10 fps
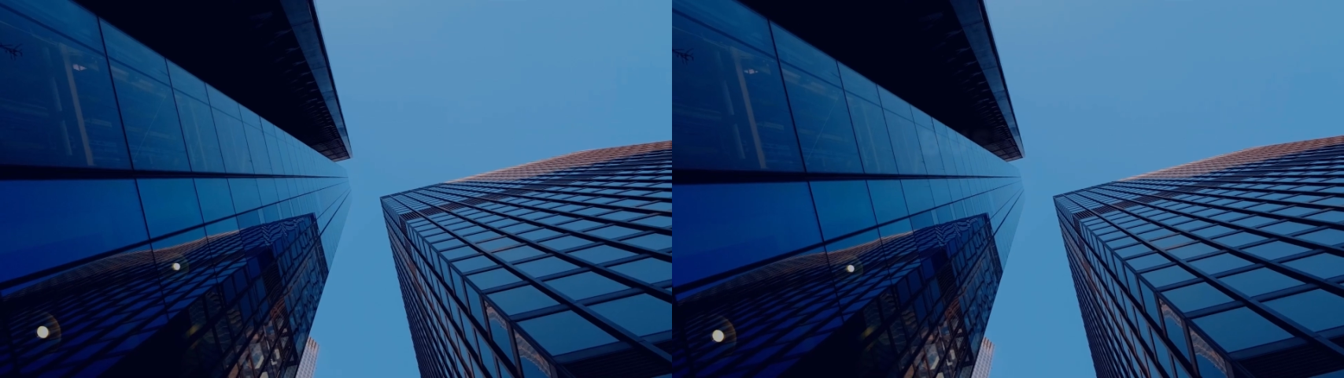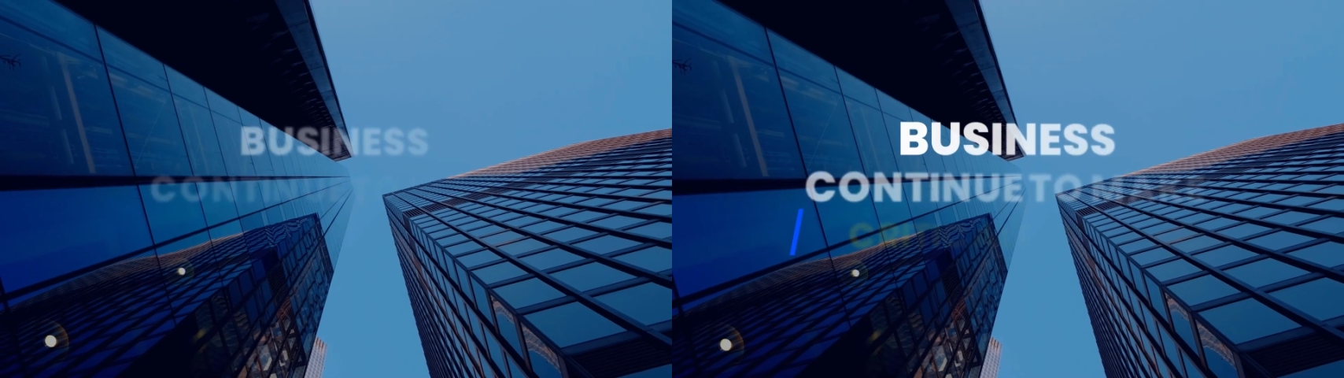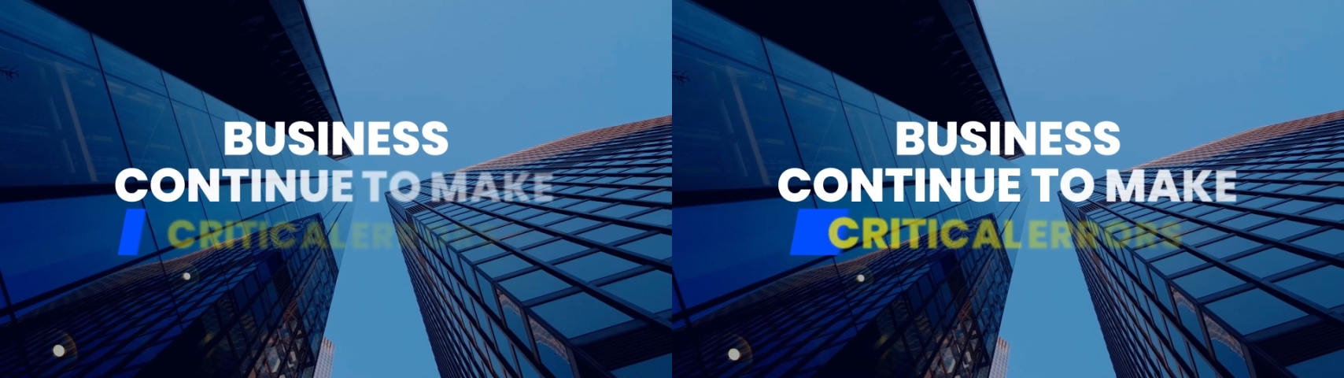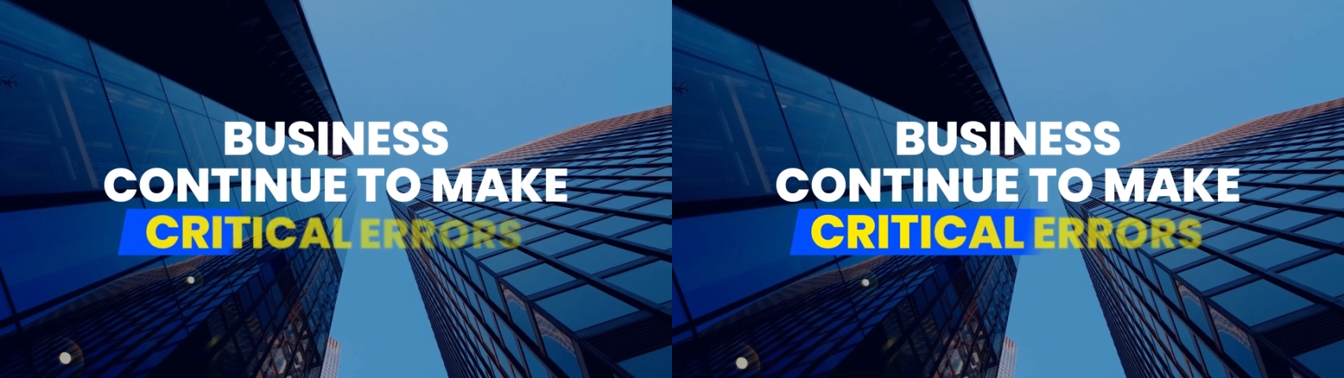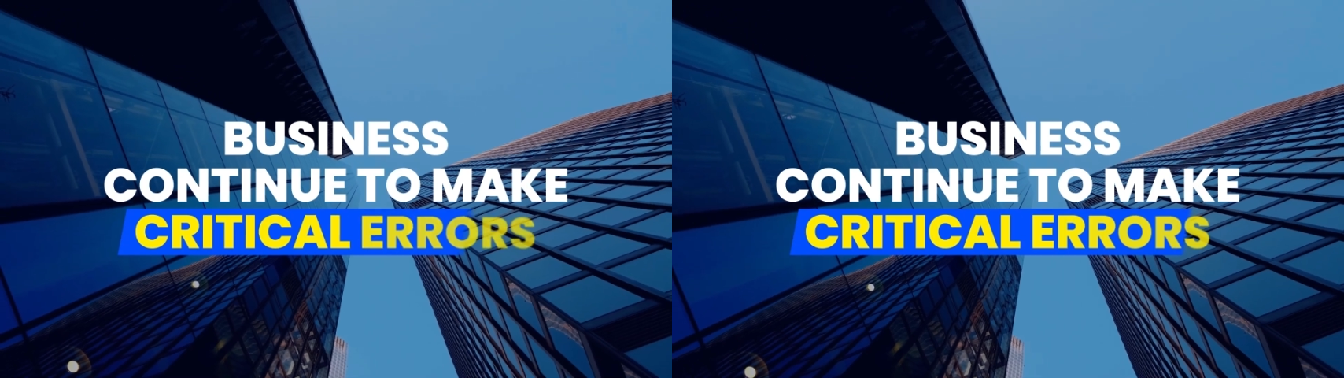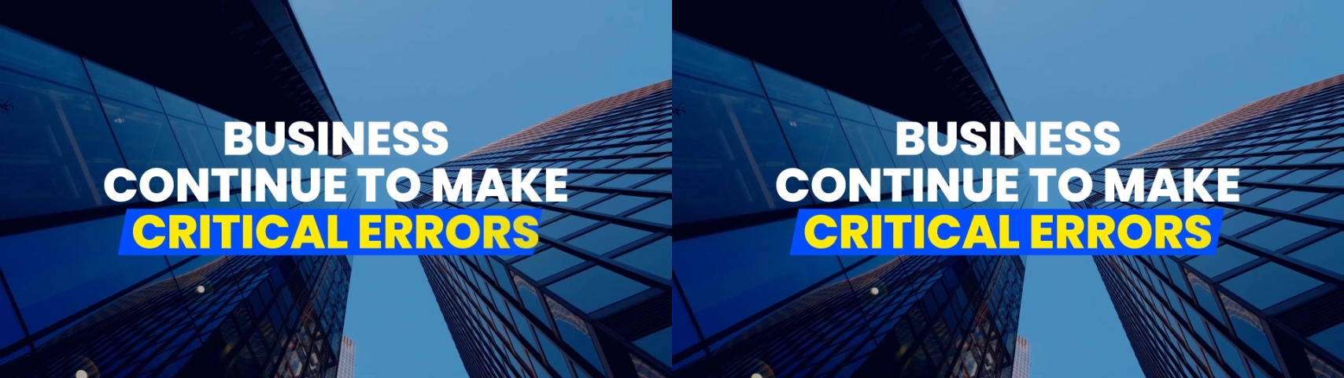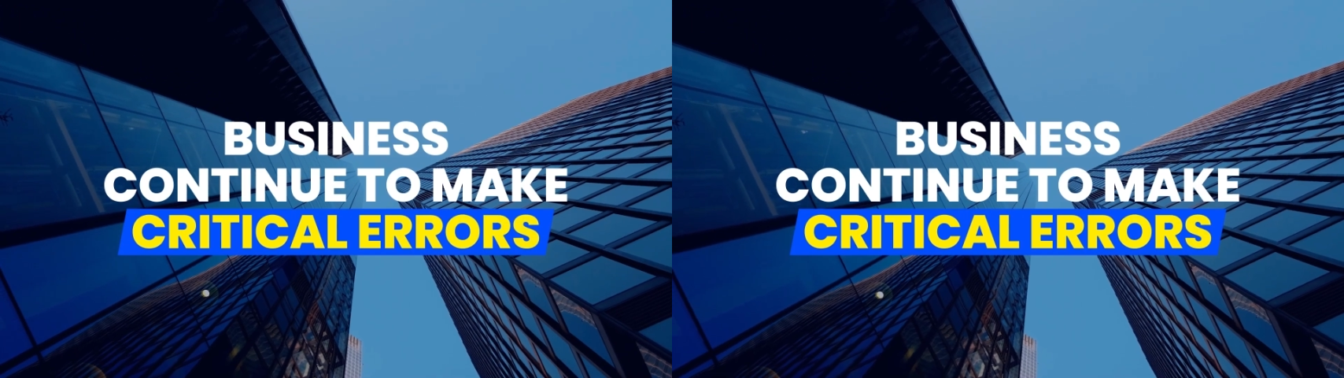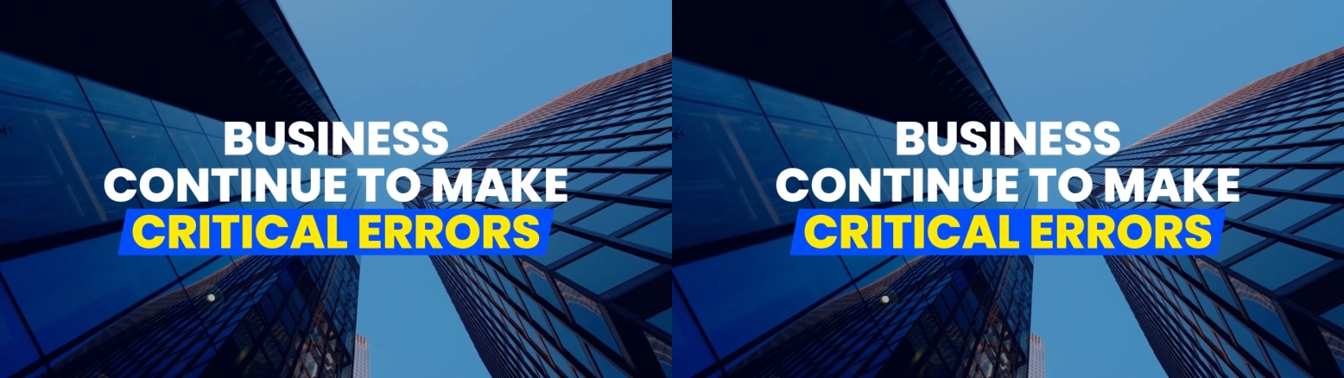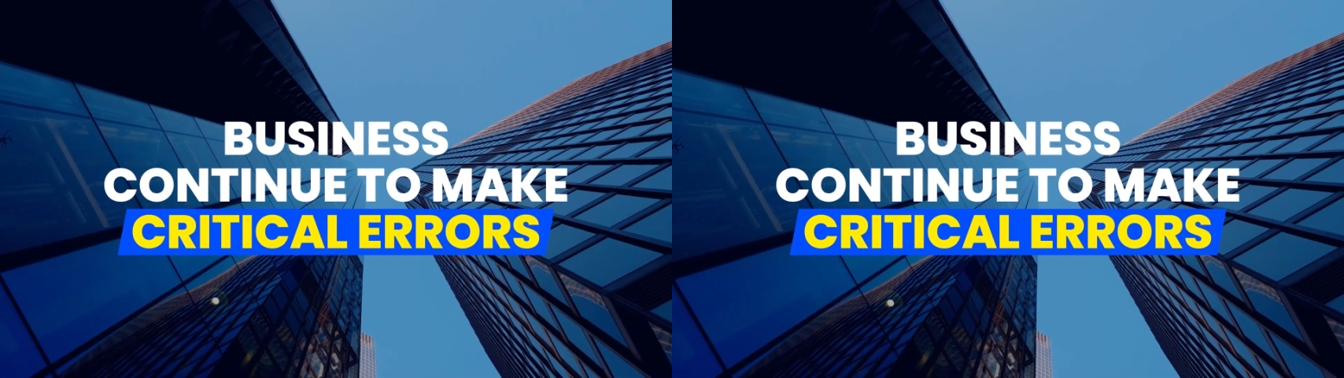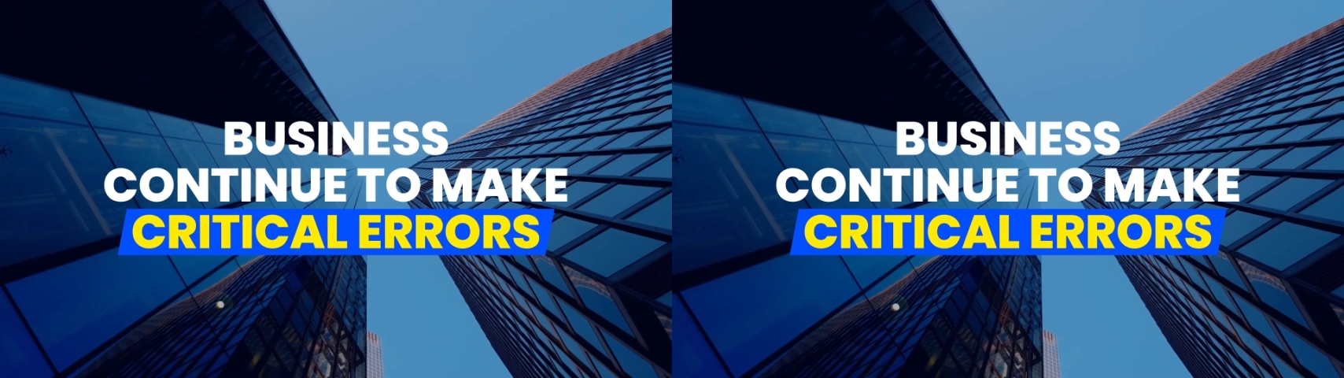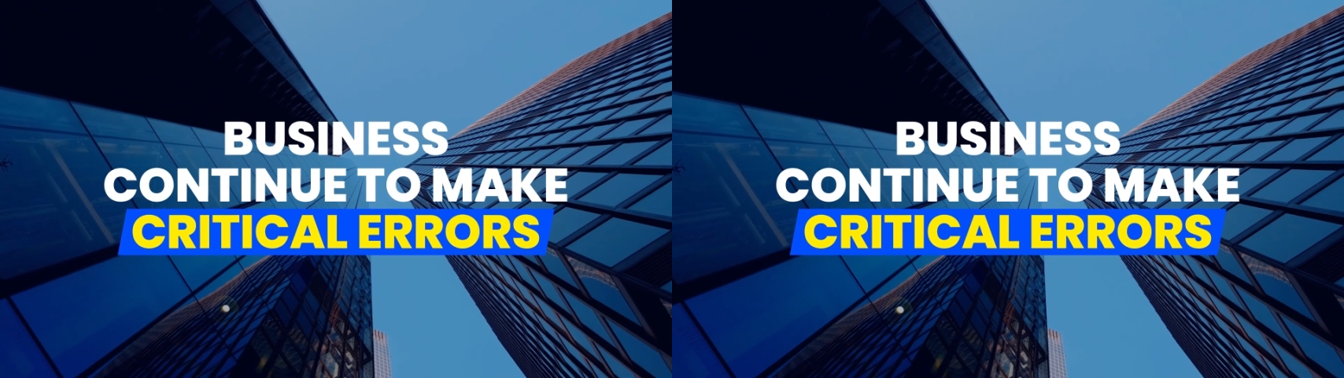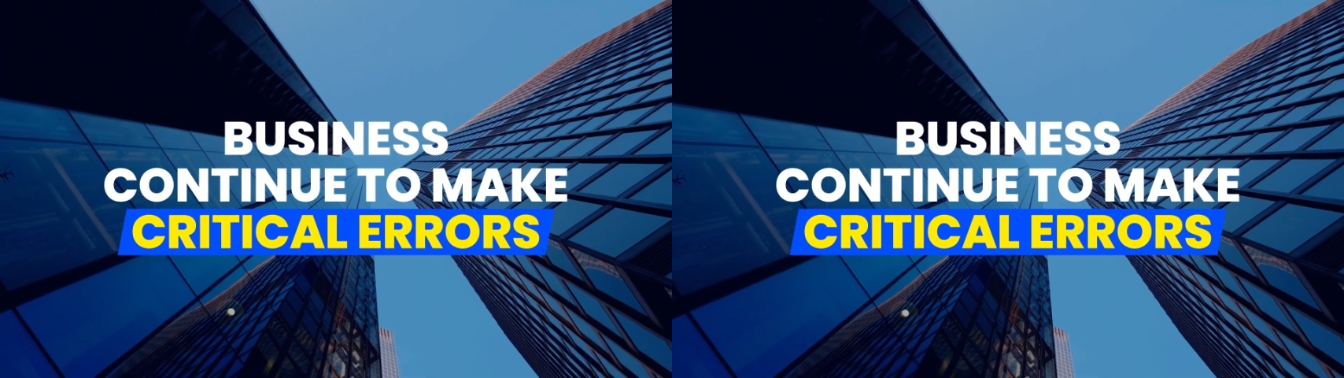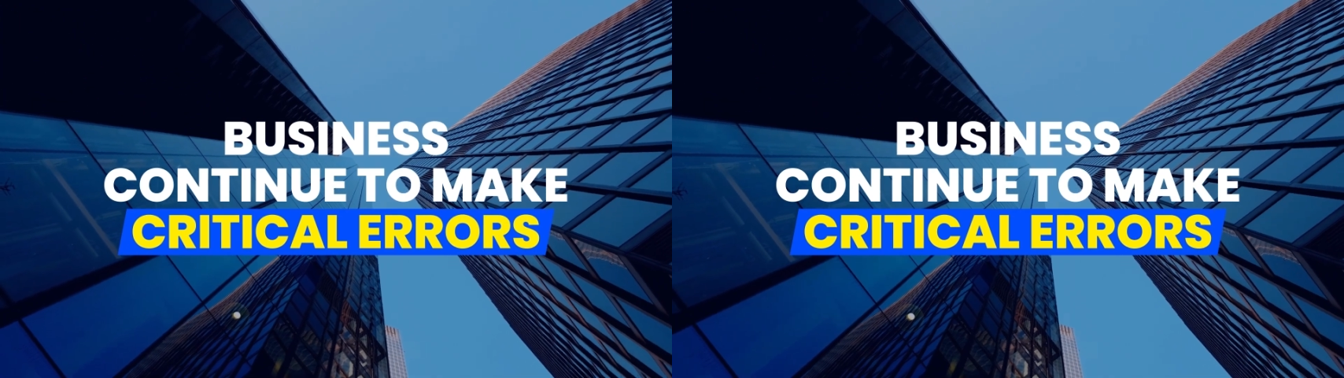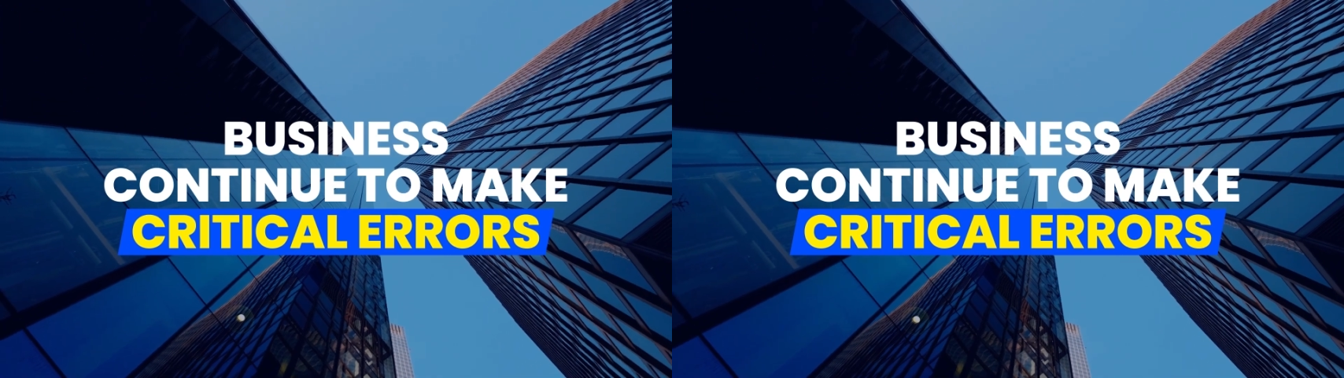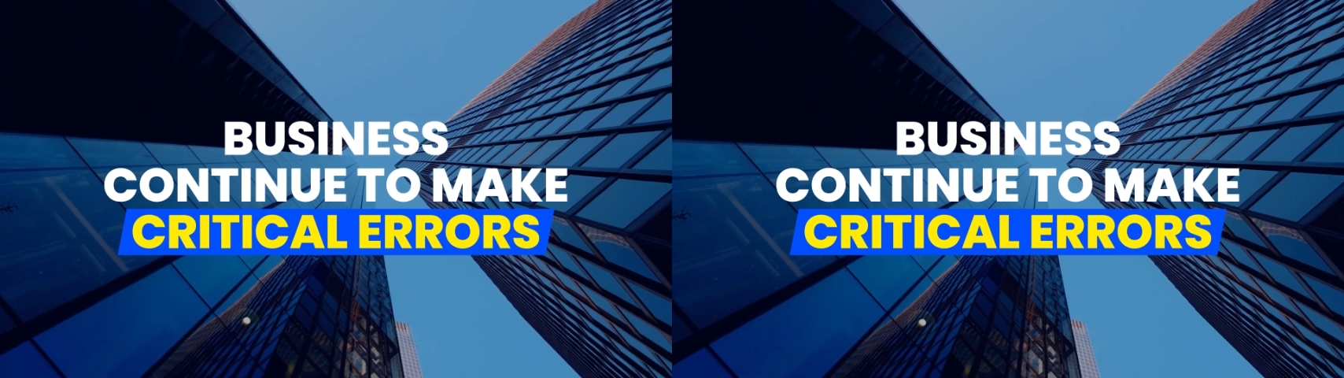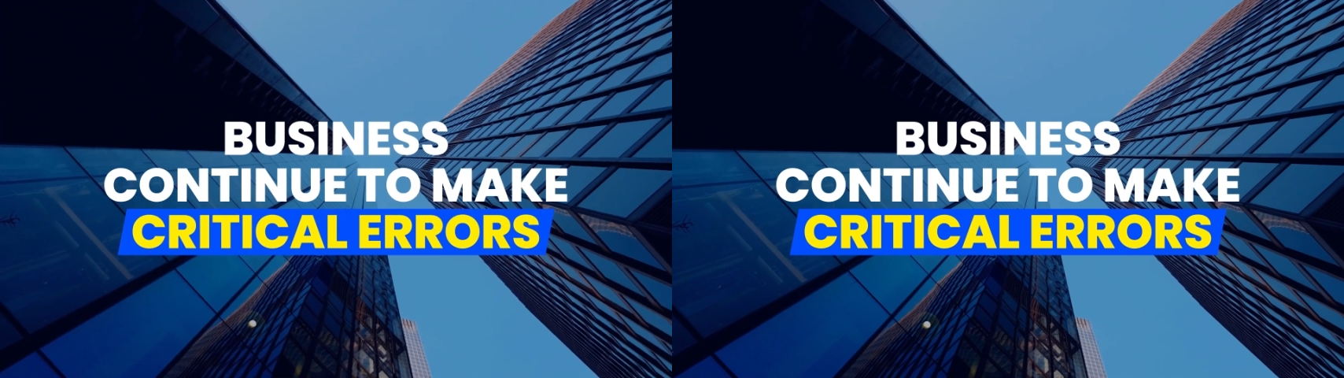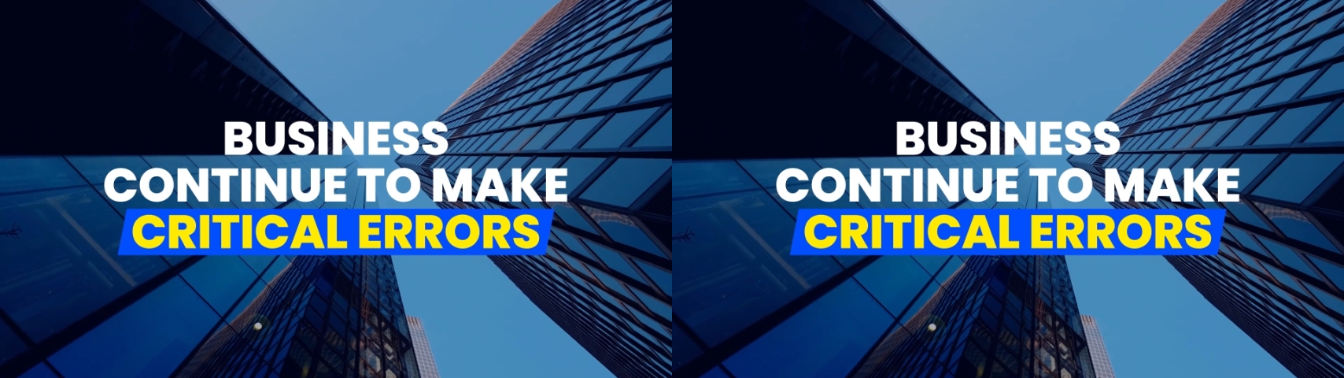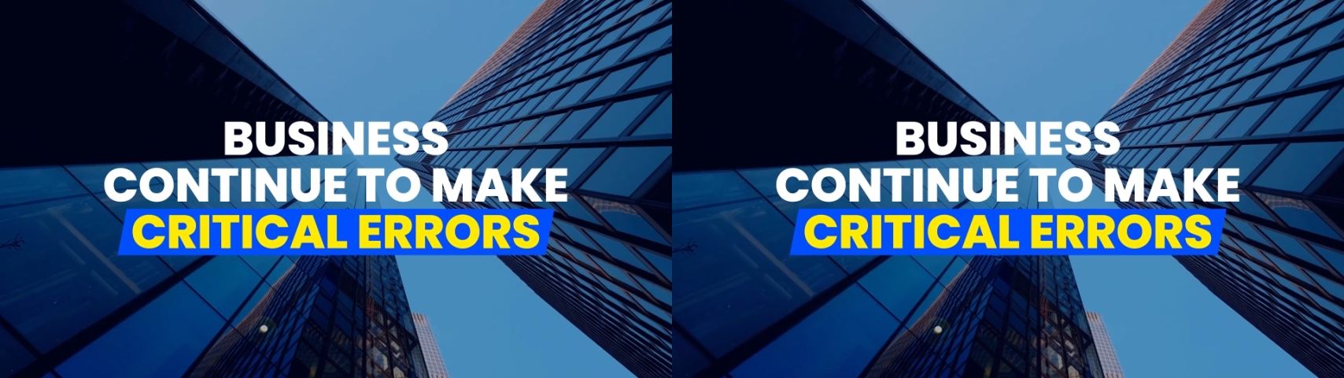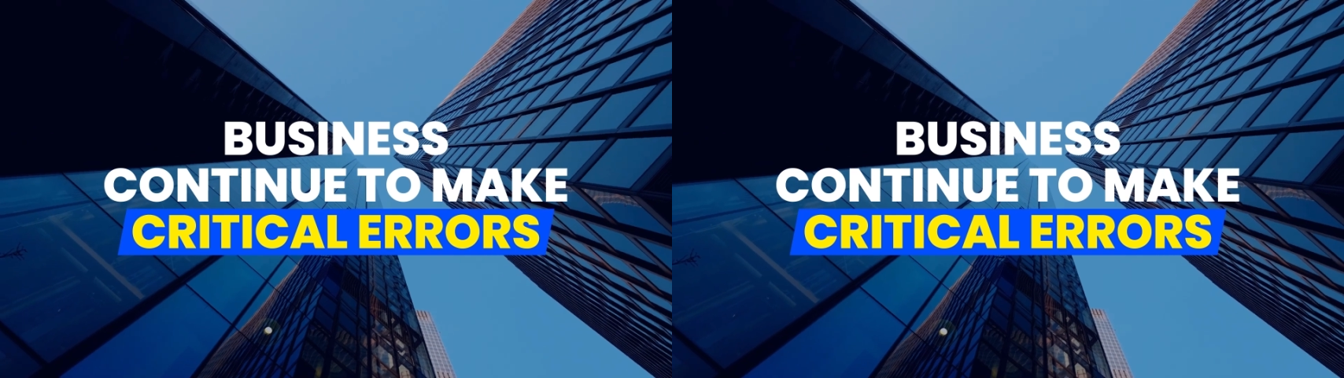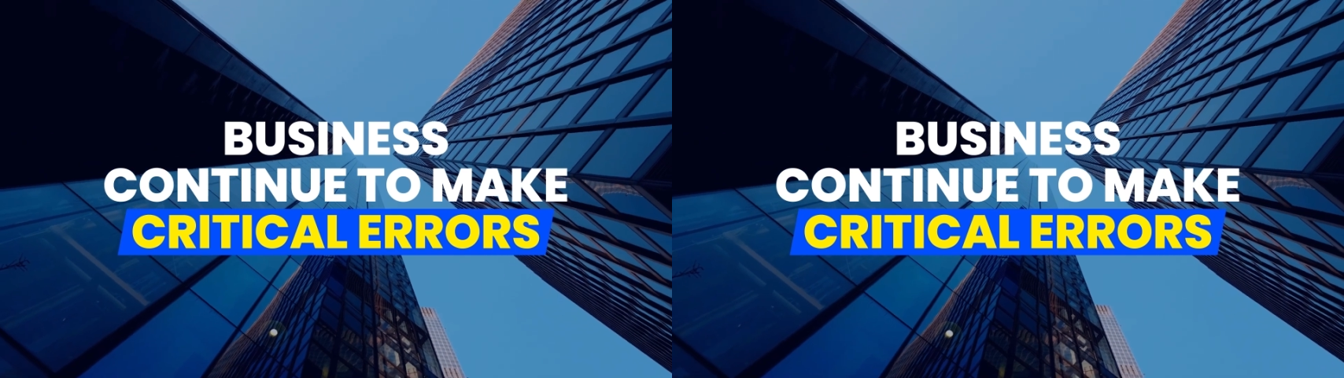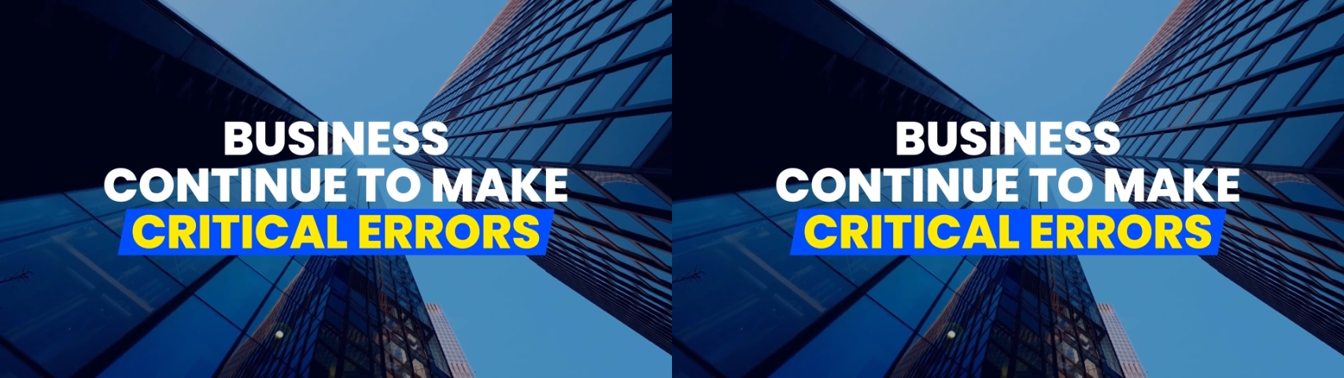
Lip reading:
(no speaker visible)